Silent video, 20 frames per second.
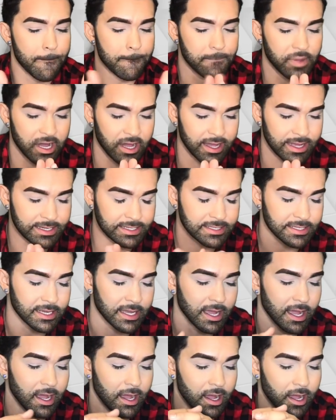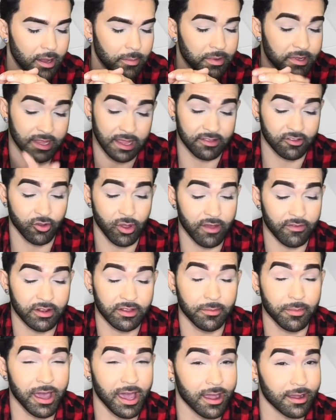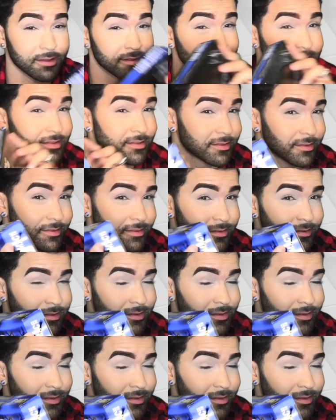but, because I still have it in the box,